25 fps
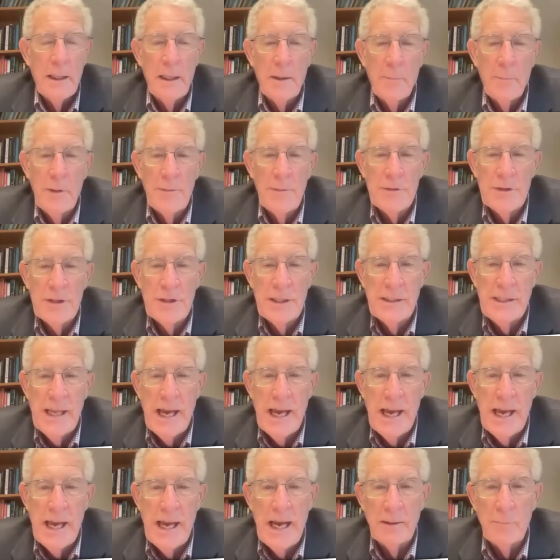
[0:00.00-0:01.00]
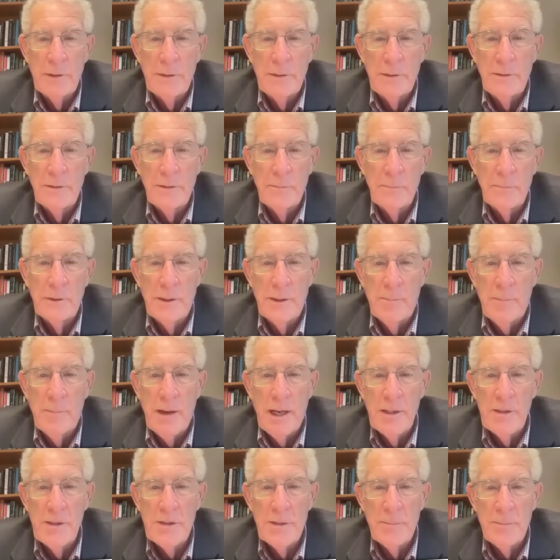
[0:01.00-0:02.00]
We've seen that when the
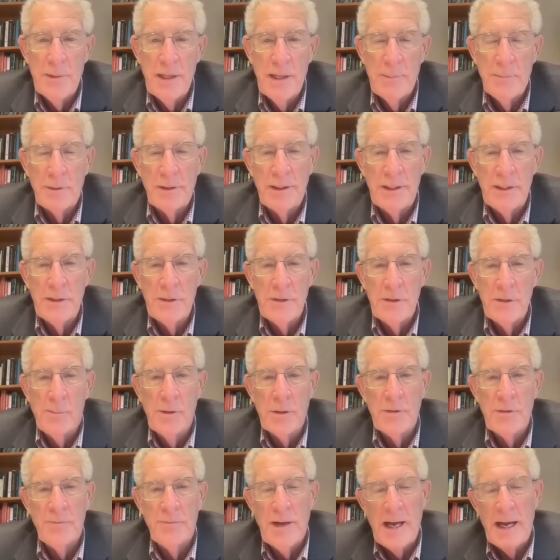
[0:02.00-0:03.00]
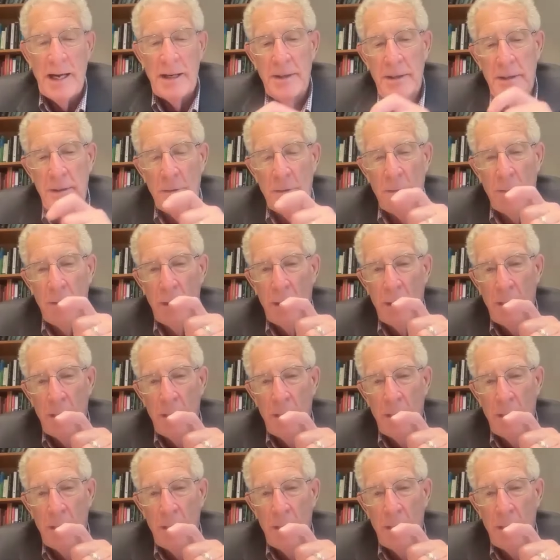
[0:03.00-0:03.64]
mice and people eat so much fat, your